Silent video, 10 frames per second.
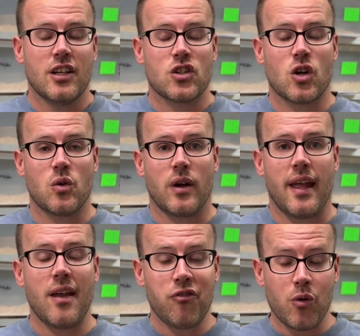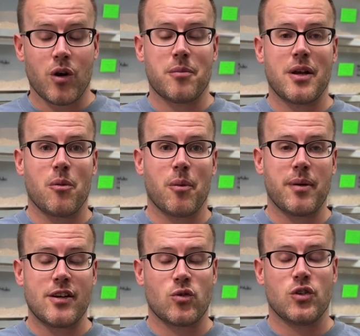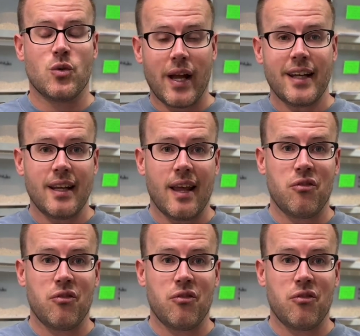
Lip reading: So if you want to become a patron, you can.